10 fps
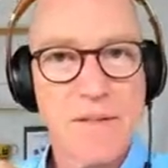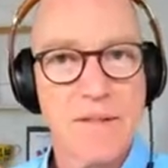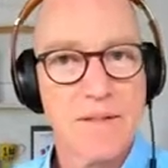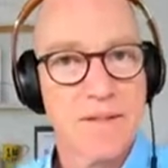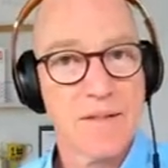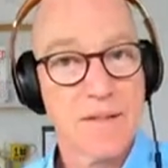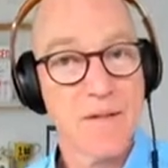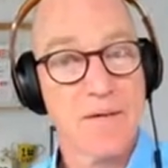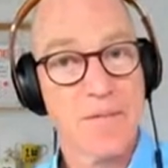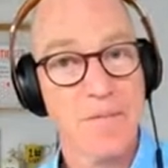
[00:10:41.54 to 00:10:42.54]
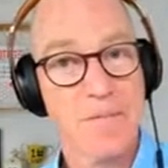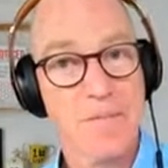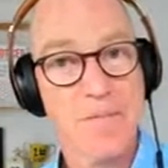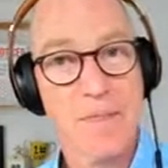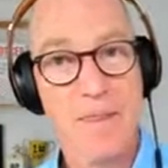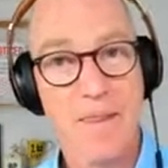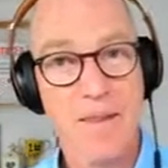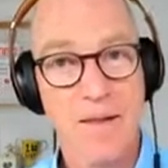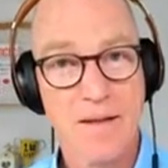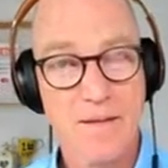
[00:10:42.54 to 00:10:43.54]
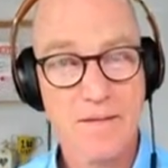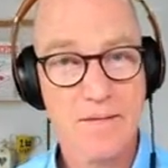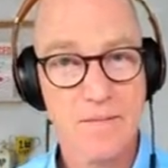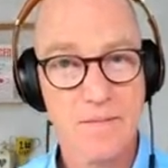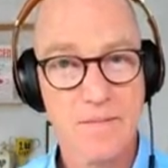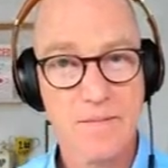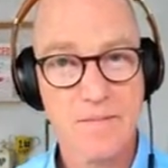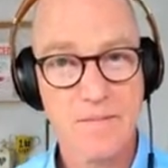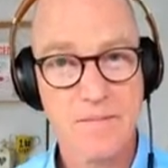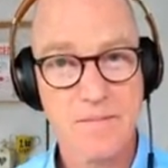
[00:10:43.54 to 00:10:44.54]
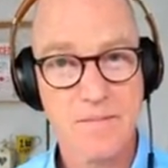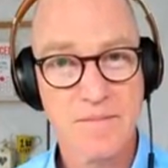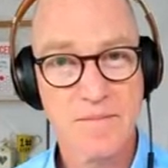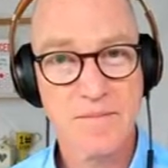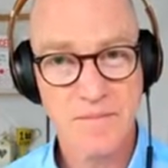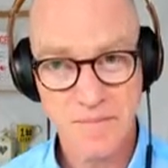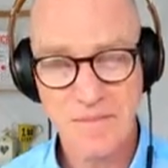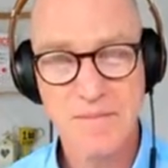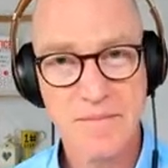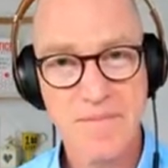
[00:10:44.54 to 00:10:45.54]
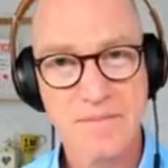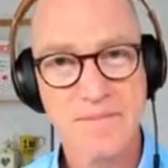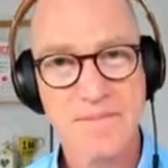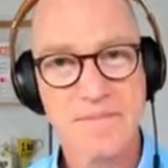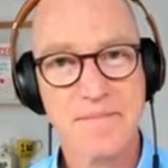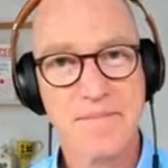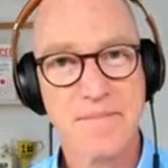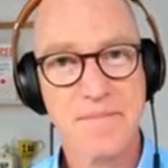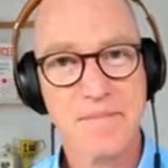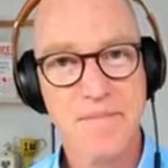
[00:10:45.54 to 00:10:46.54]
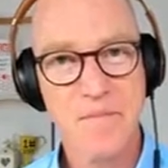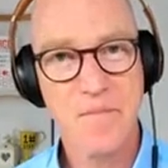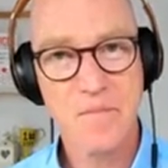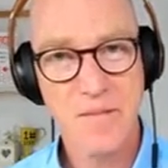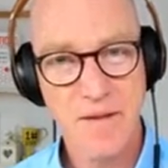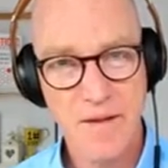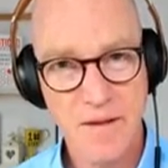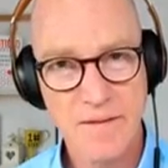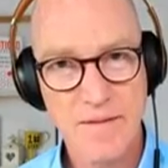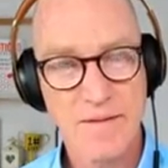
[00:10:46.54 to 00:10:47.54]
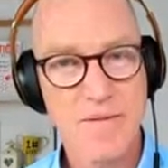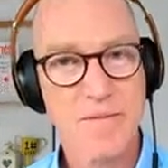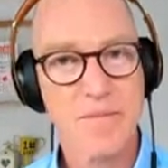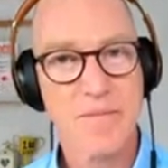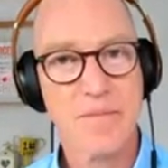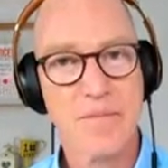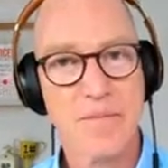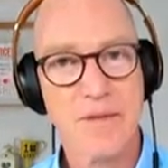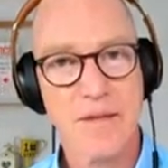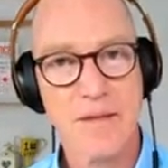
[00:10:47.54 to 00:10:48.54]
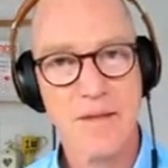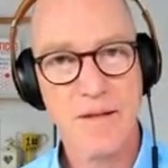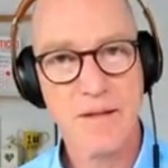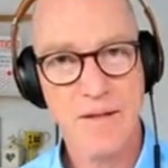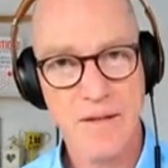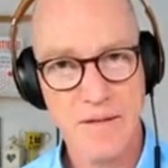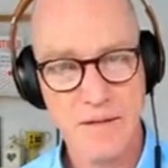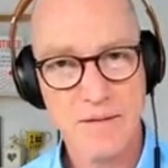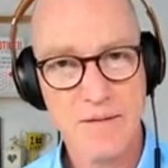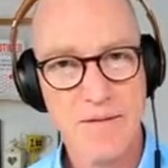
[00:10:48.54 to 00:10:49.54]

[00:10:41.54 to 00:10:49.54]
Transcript: (silent)